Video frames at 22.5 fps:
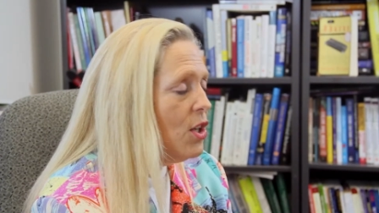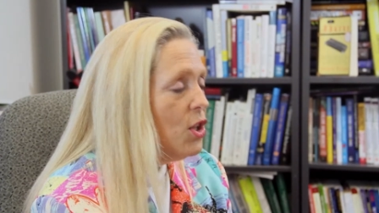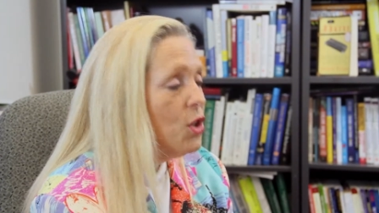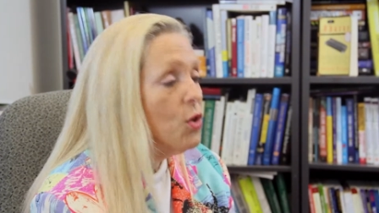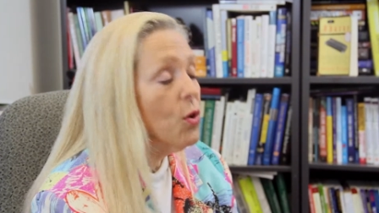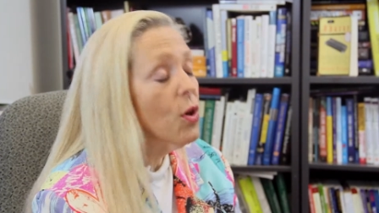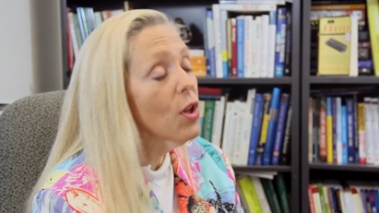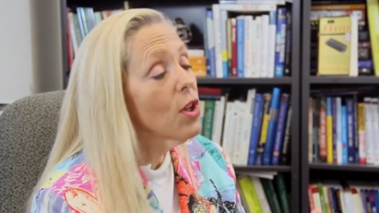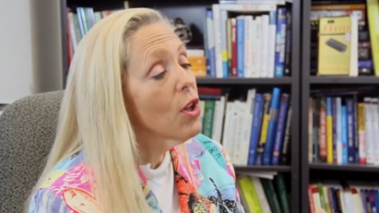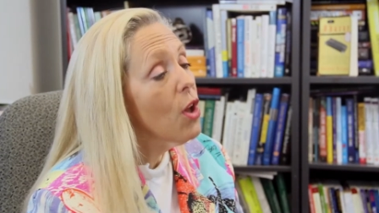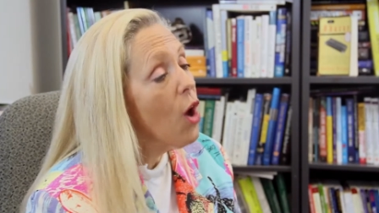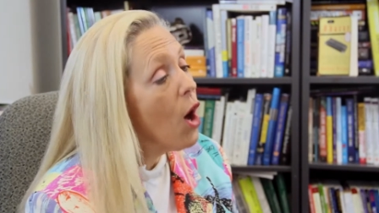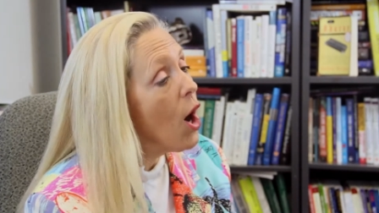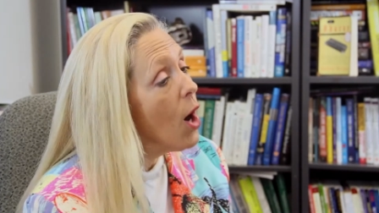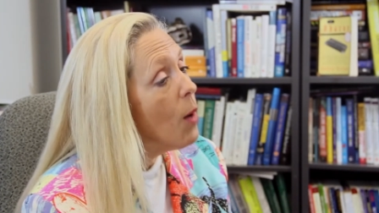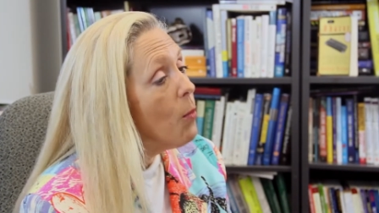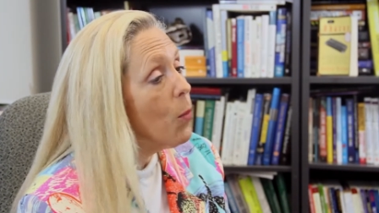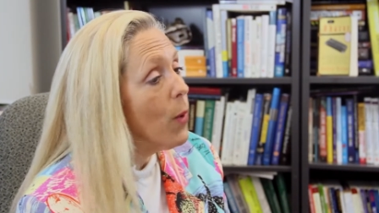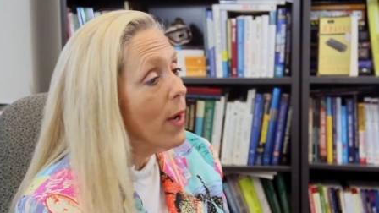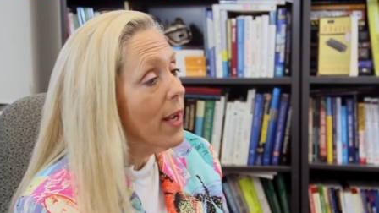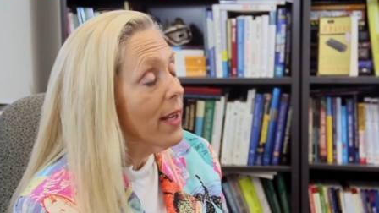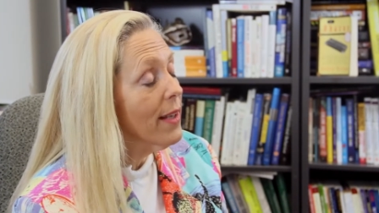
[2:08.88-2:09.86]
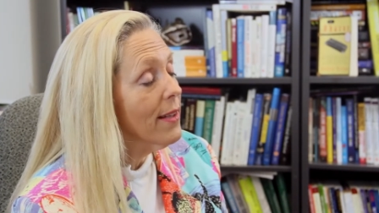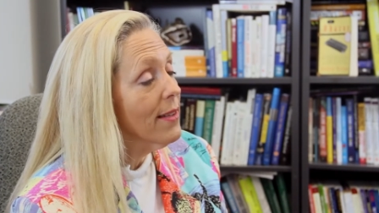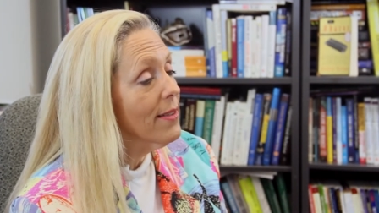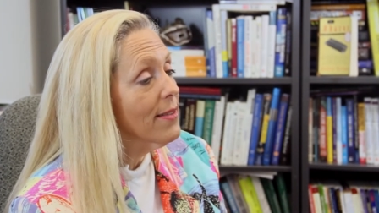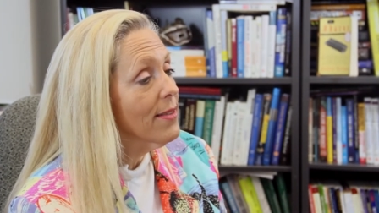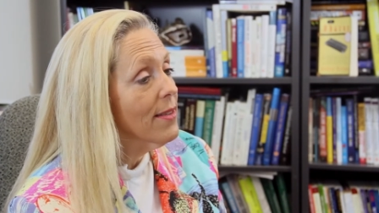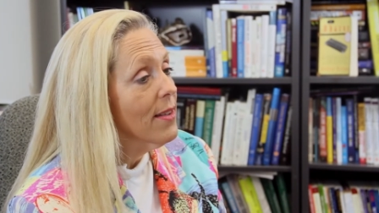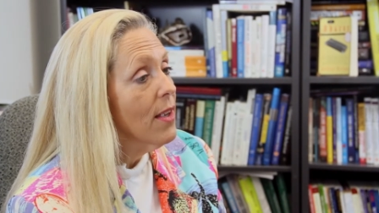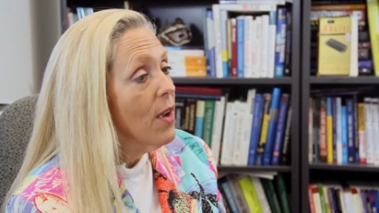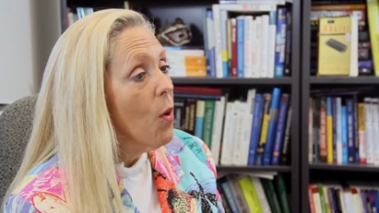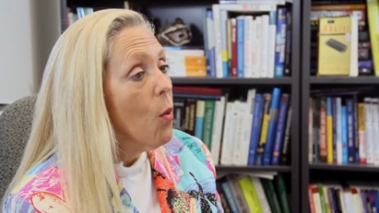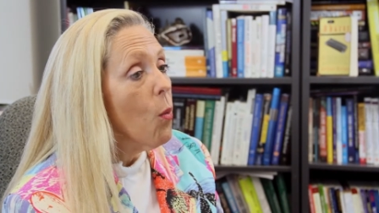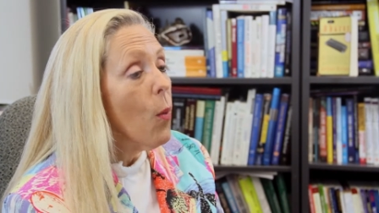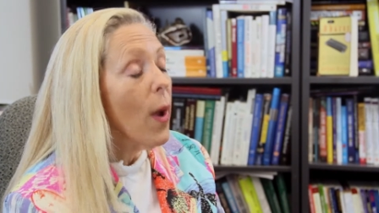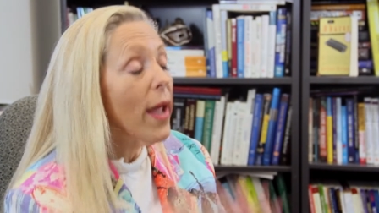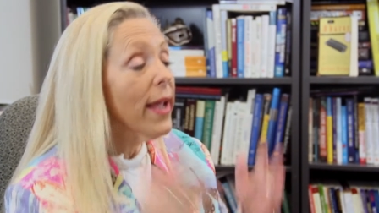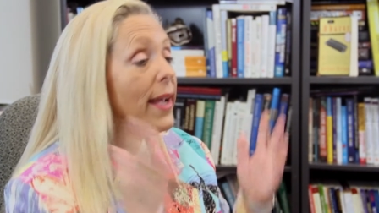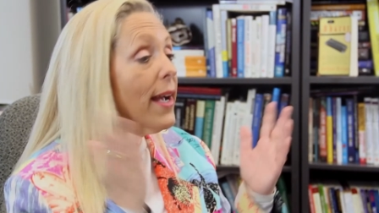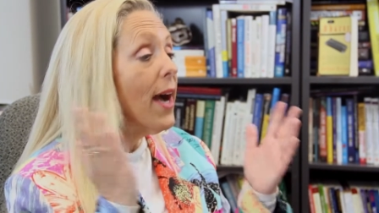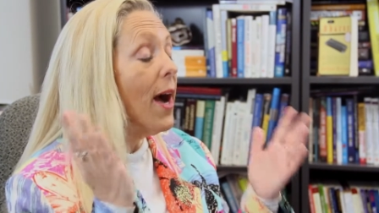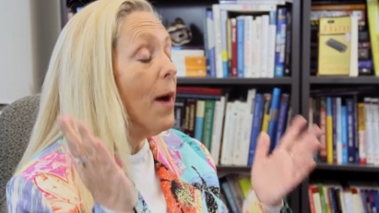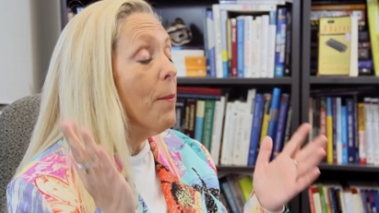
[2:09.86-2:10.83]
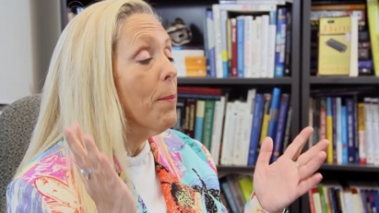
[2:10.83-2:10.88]
Your alarm rings.
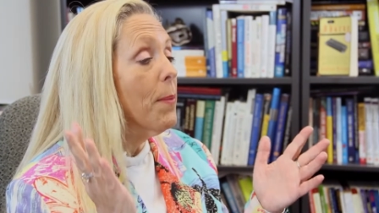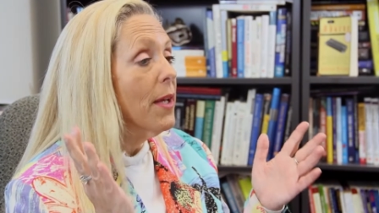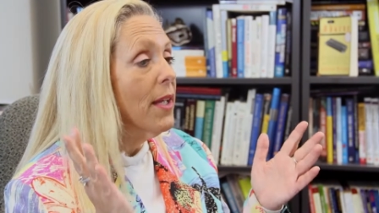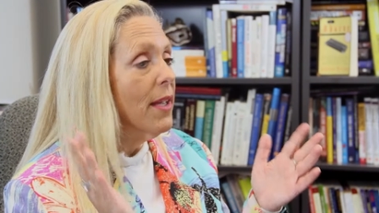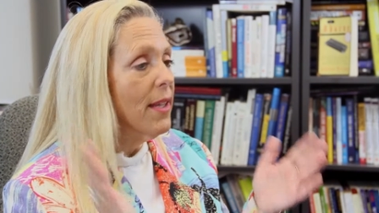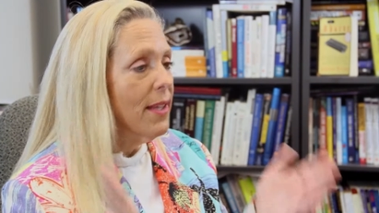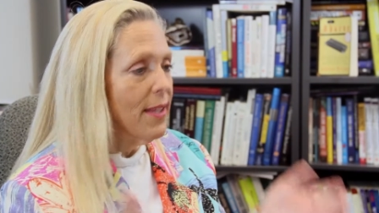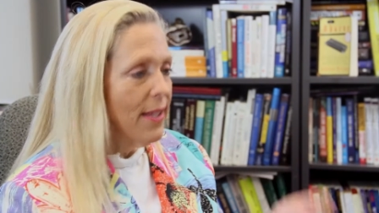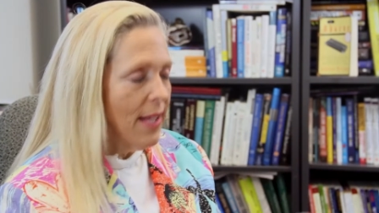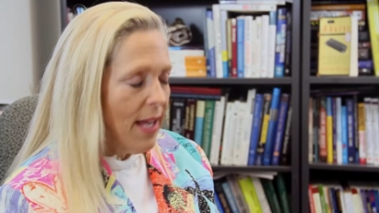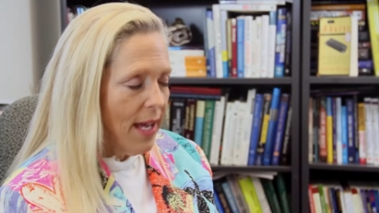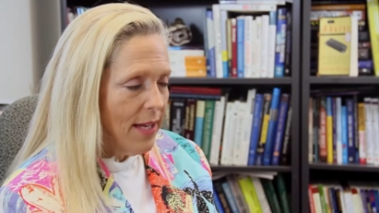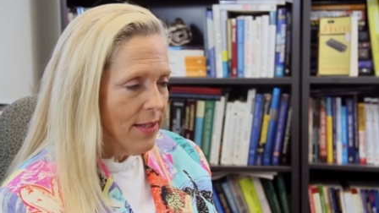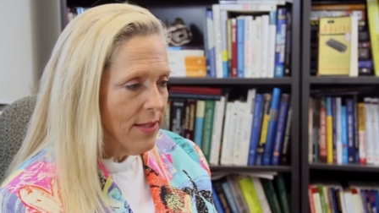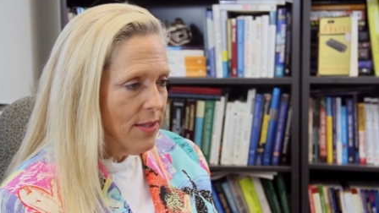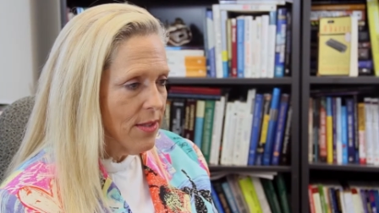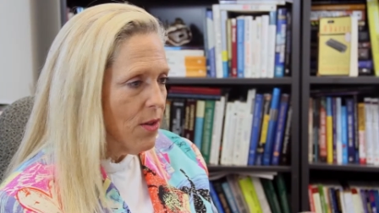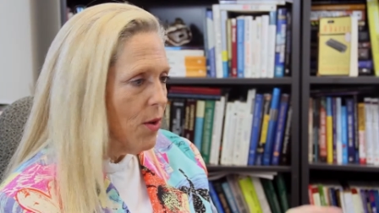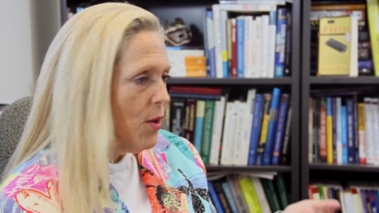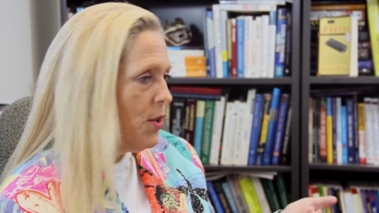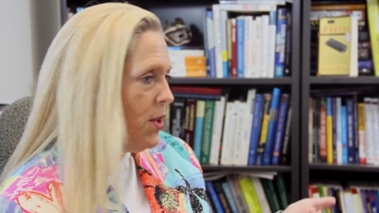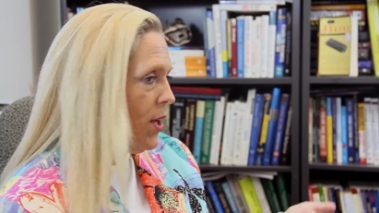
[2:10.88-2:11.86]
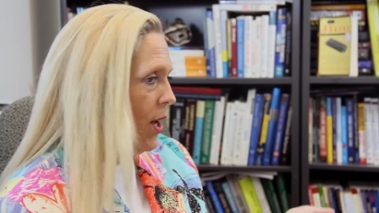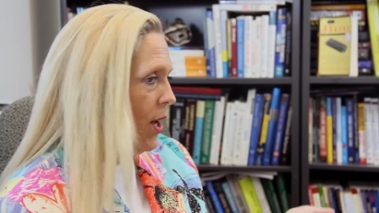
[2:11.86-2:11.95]
Wake up, yes or